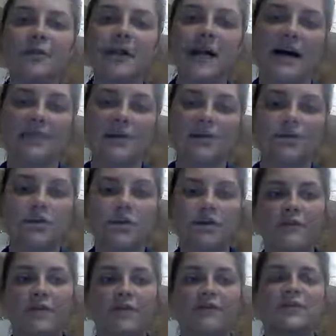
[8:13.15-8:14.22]
They have control
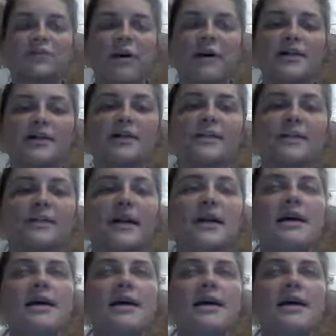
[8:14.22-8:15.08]
over their responses,